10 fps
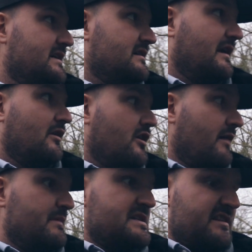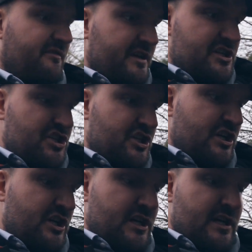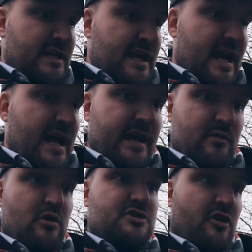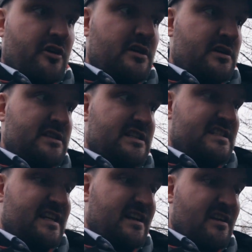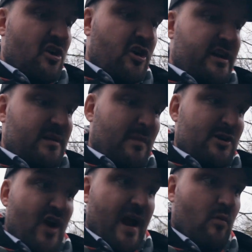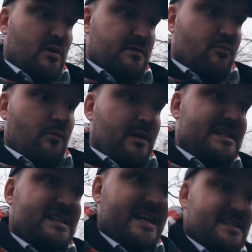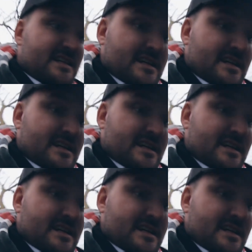I missed the fish. It was on, just didn't hook it. My drag wasn't properly set,